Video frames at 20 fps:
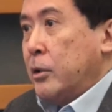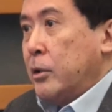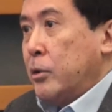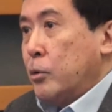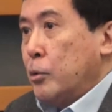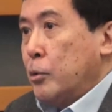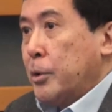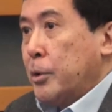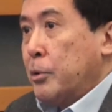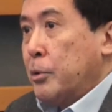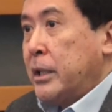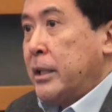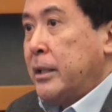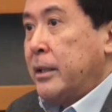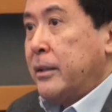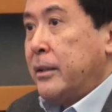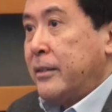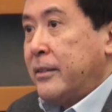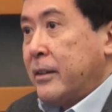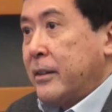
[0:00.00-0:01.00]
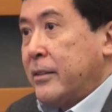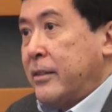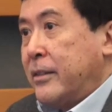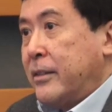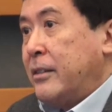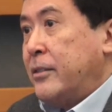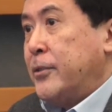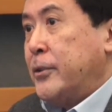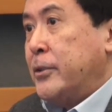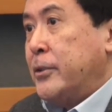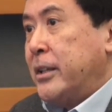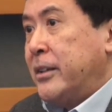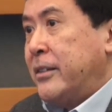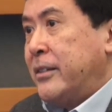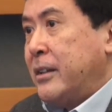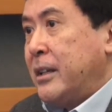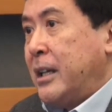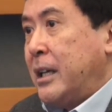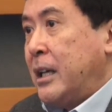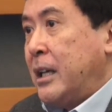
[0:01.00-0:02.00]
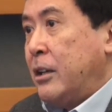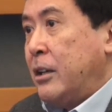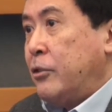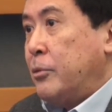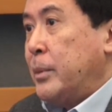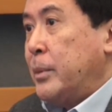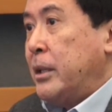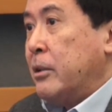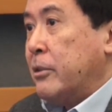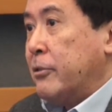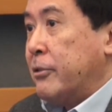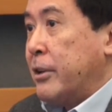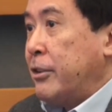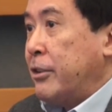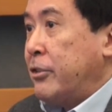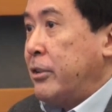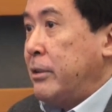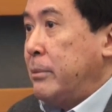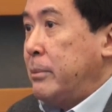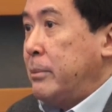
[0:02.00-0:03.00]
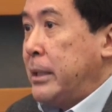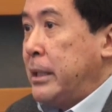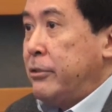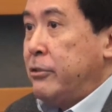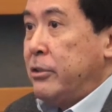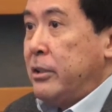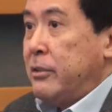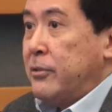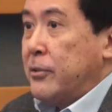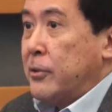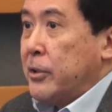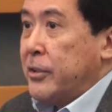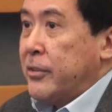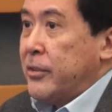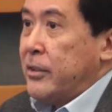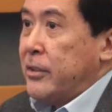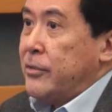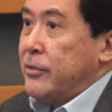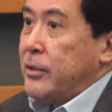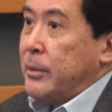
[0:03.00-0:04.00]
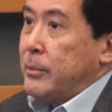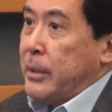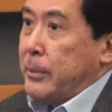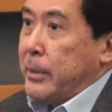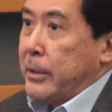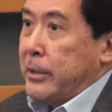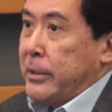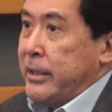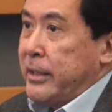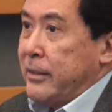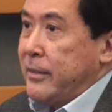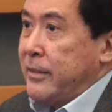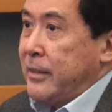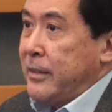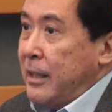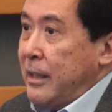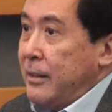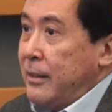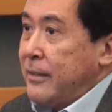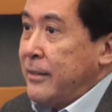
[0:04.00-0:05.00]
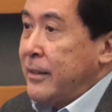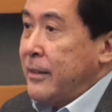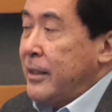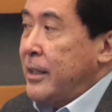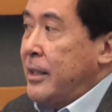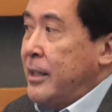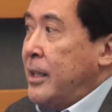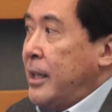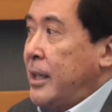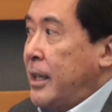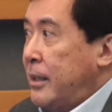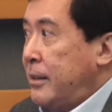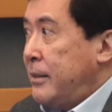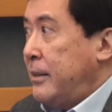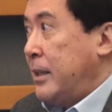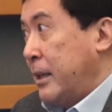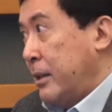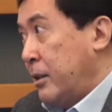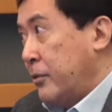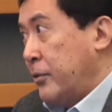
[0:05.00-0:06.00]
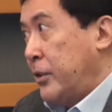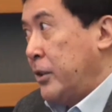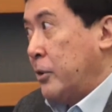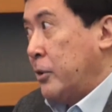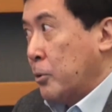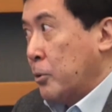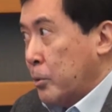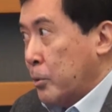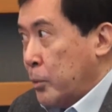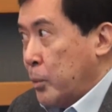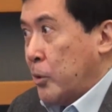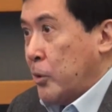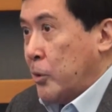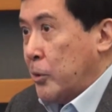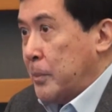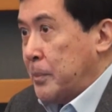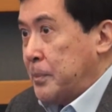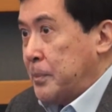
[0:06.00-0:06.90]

who brokered the successful disengagement of Russian military forces from the Baltic states at the end of the Cold War.